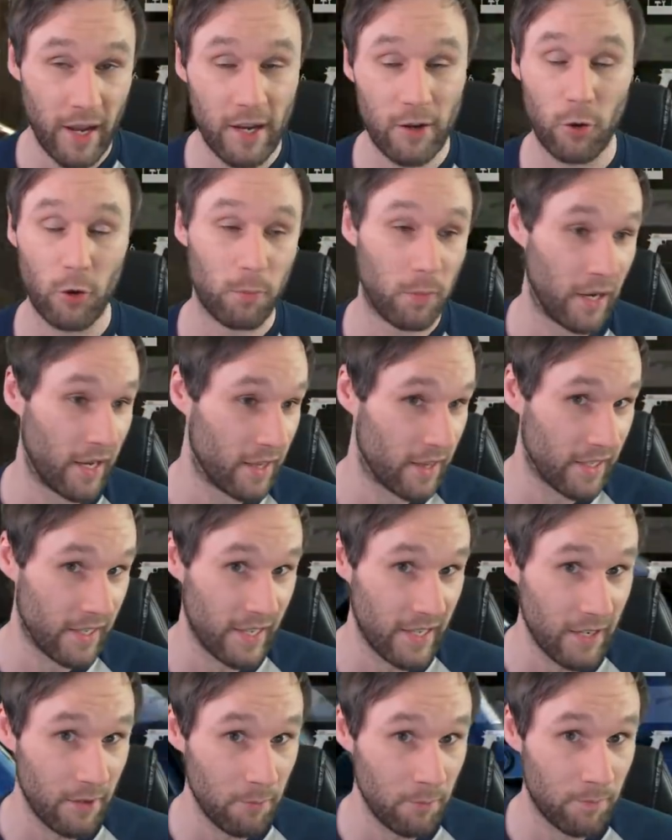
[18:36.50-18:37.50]
ride or play the
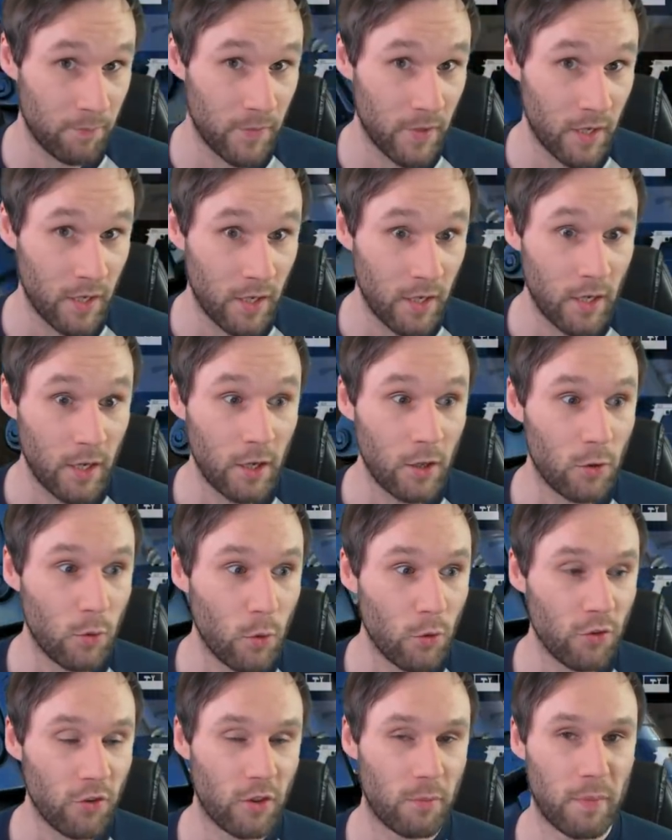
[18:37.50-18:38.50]
game.
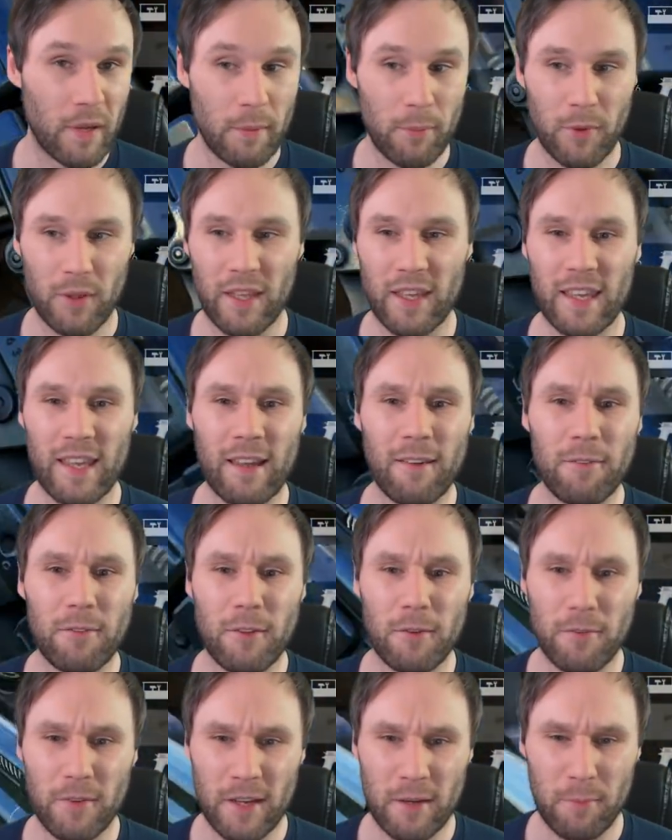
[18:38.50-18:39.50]
Those are the people that give
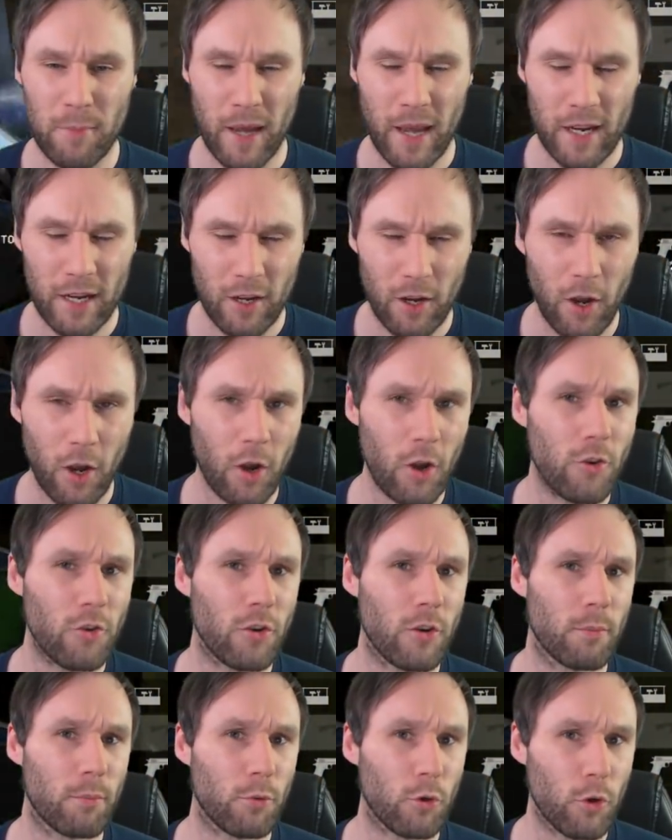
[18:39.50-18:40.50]
the feedback, how
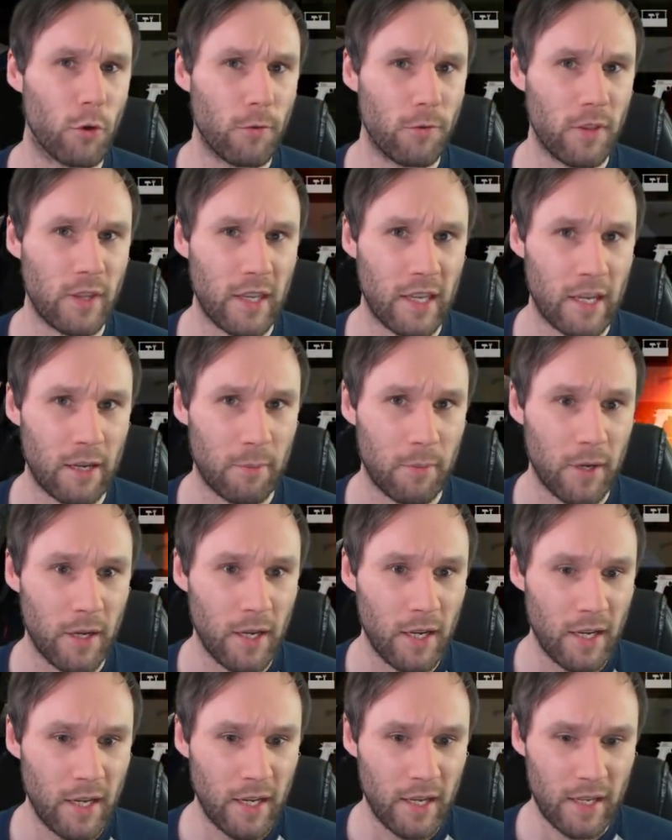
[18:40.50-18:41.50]
to improve the game,
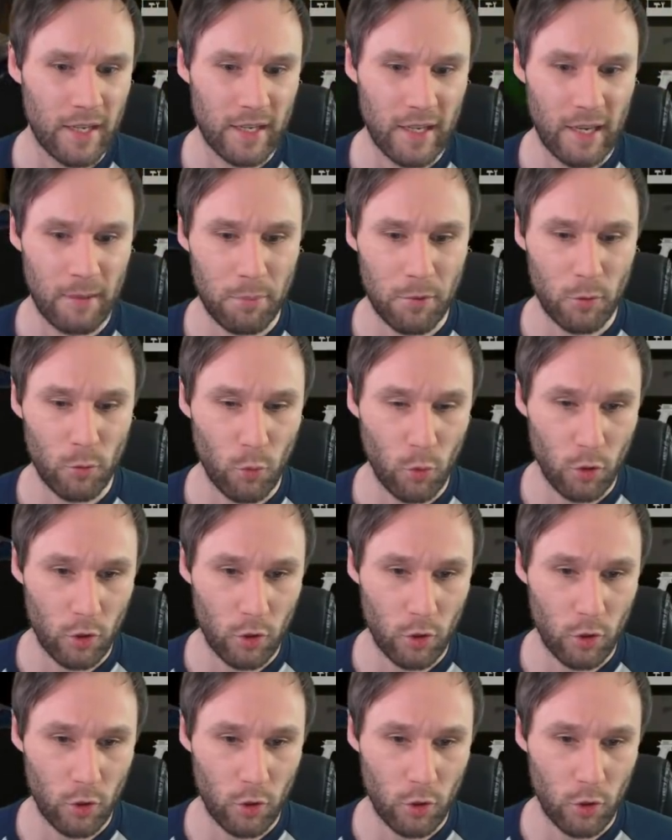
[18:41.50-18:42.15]
help keep the